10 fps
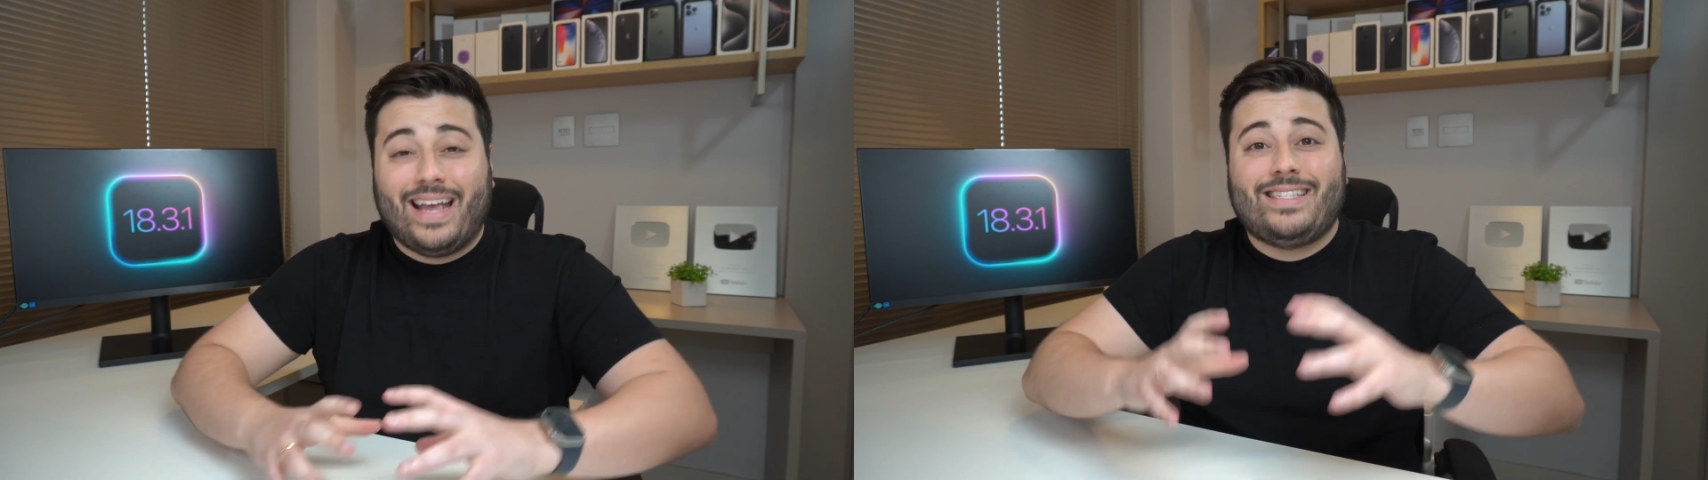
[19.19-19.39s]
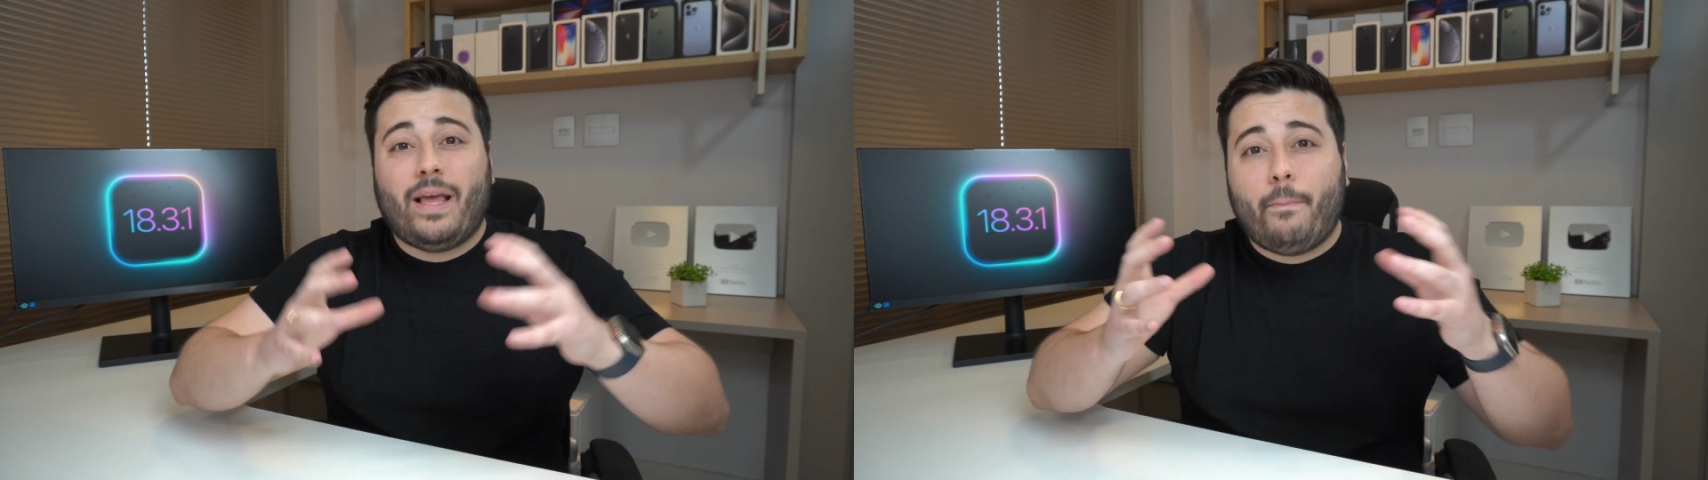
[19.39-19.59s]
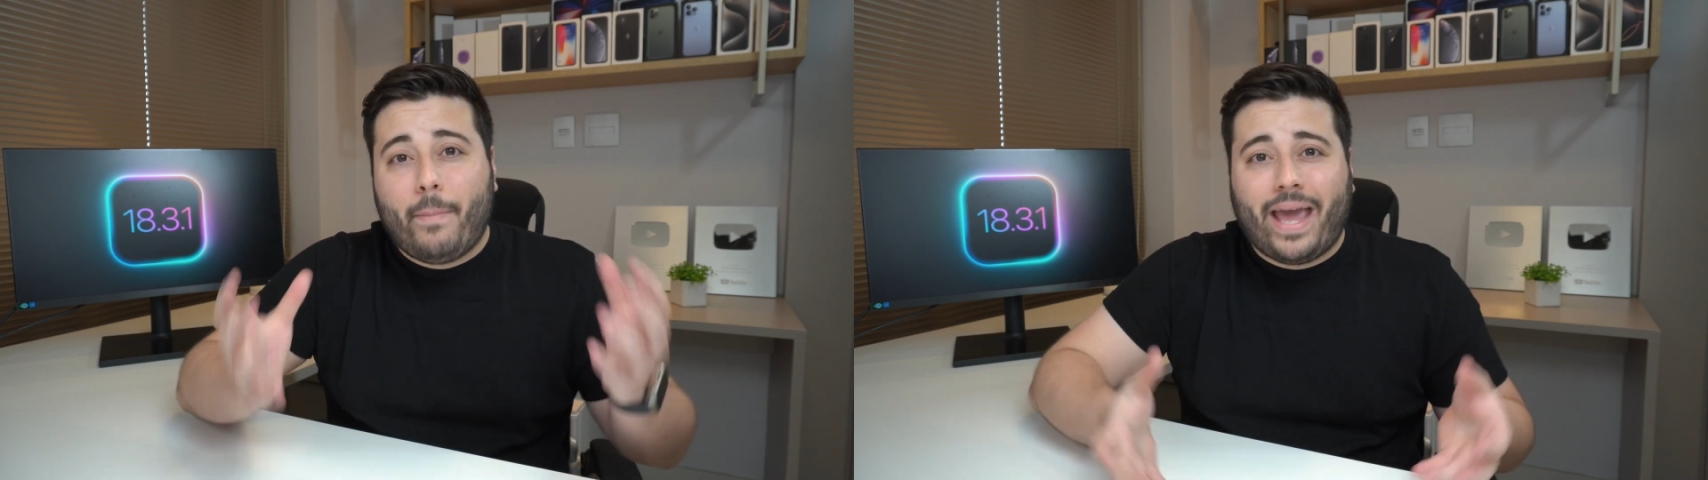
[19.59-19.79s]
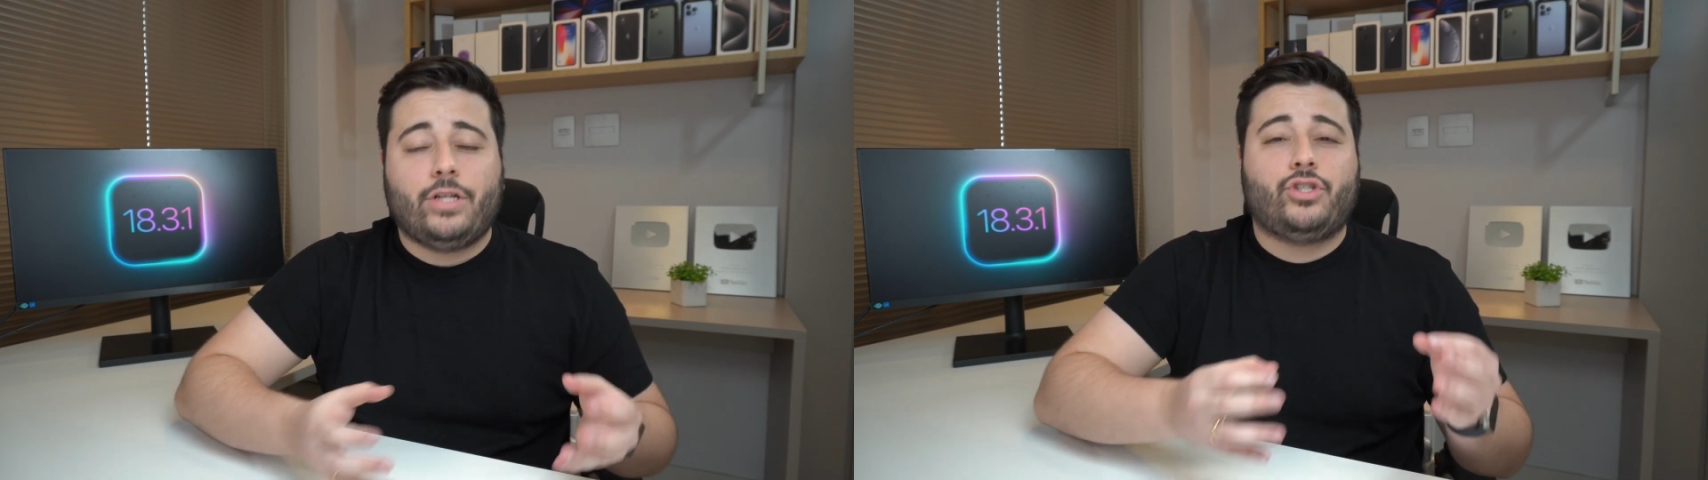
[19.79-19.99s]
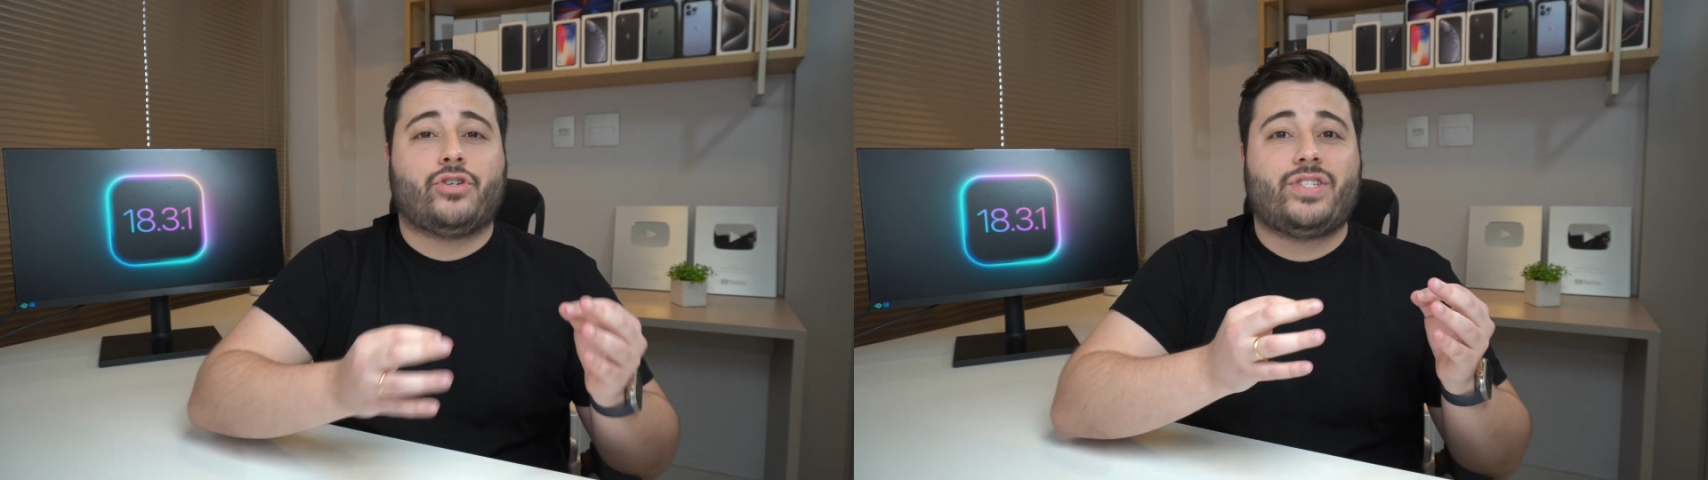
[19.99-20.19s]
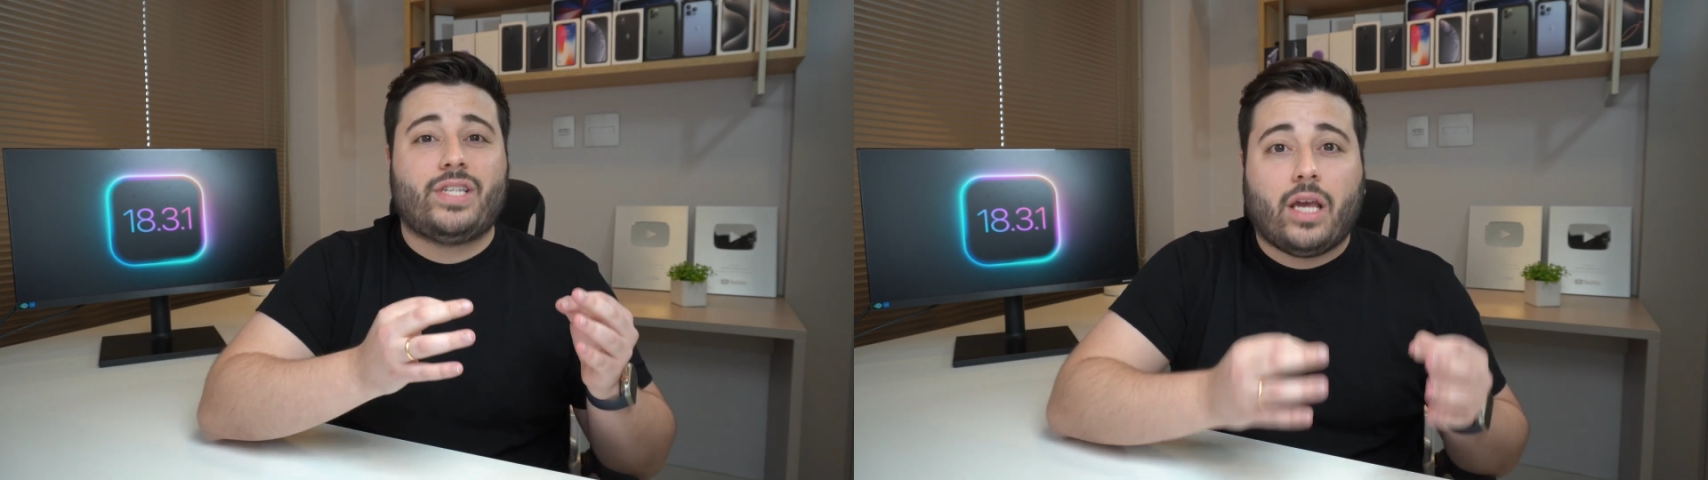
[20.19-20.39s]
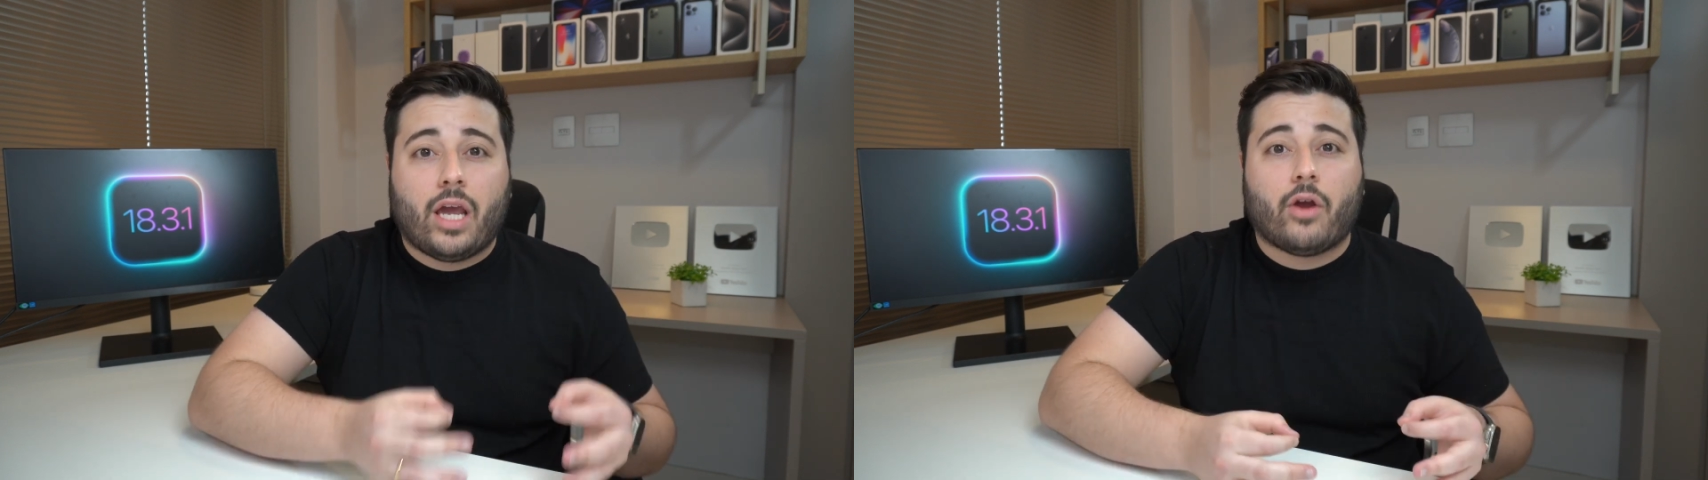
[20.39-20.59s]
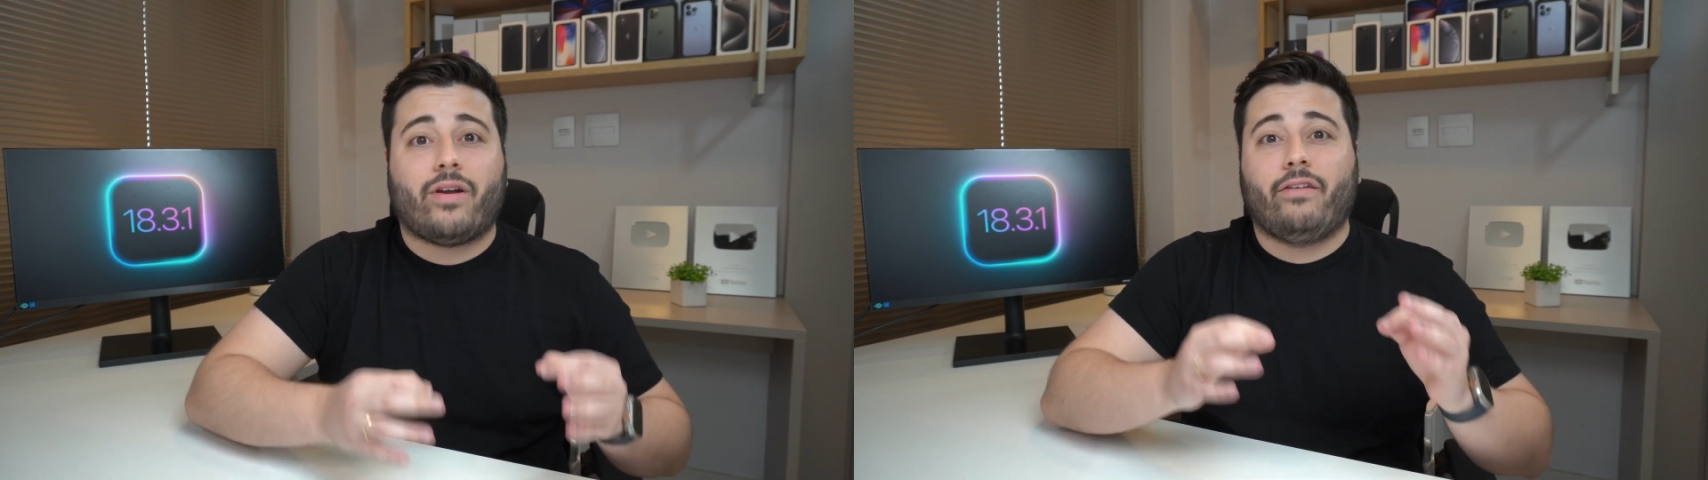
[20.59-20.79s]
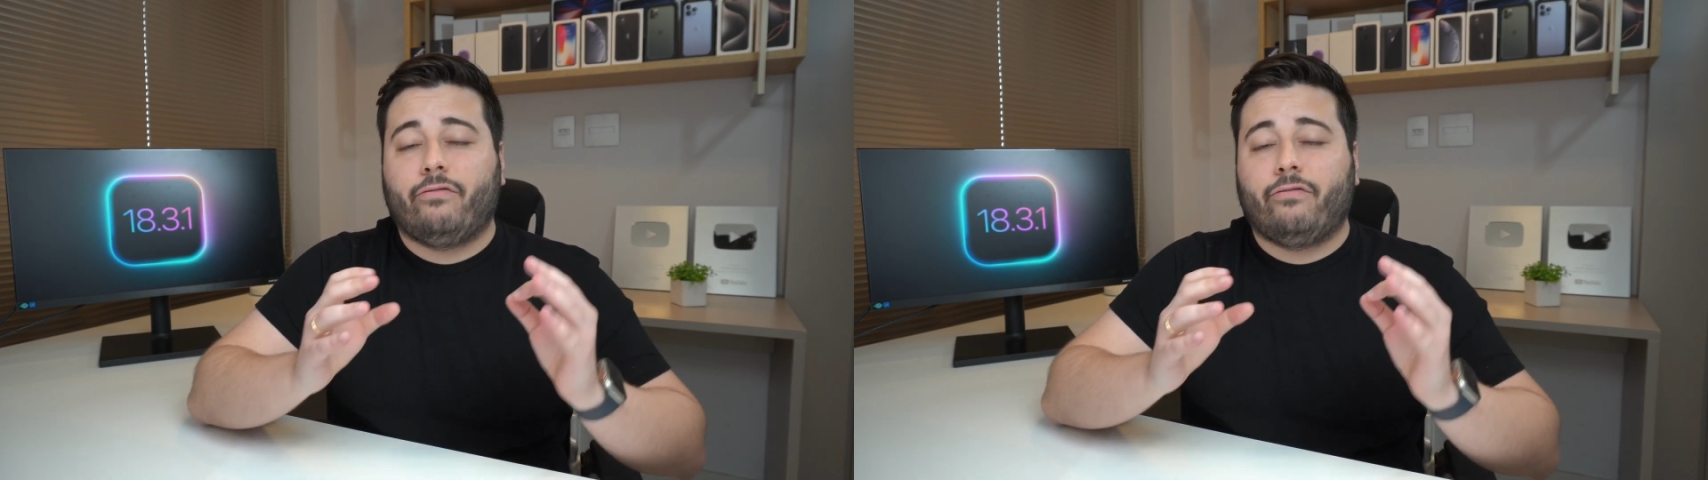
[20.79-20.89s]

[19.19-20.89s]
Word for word: It's a major security